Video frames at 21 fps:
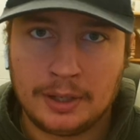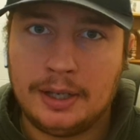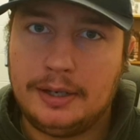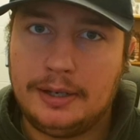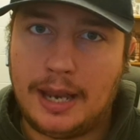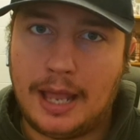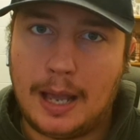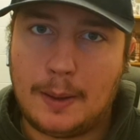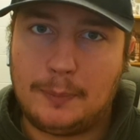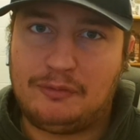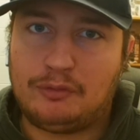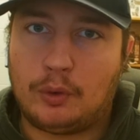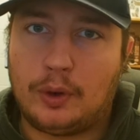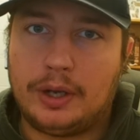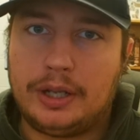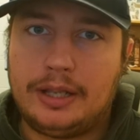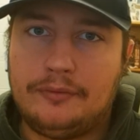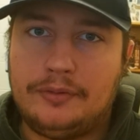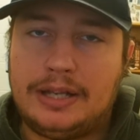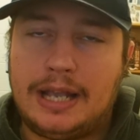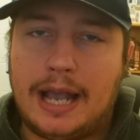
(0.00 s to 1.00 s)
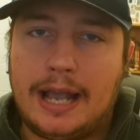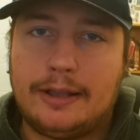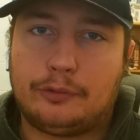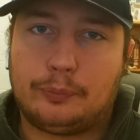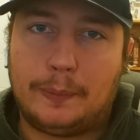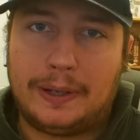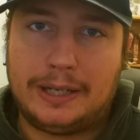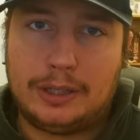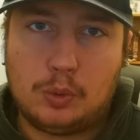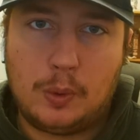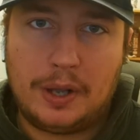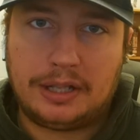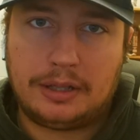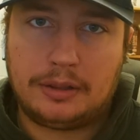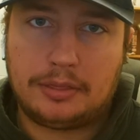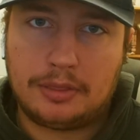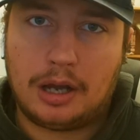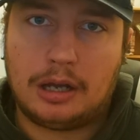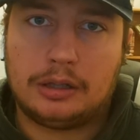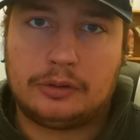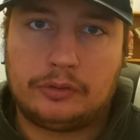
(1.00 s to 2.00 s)
Now, before I give you guys my quick
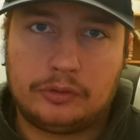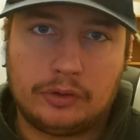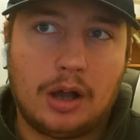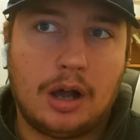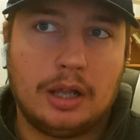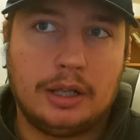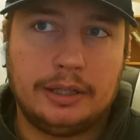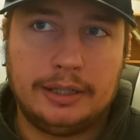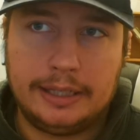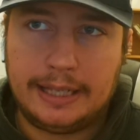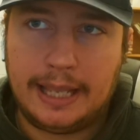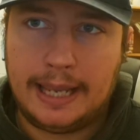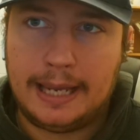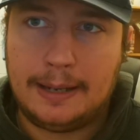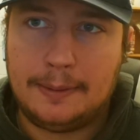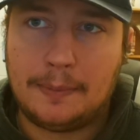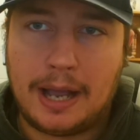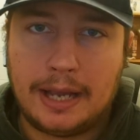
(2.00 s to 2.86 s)
thoughts on the game,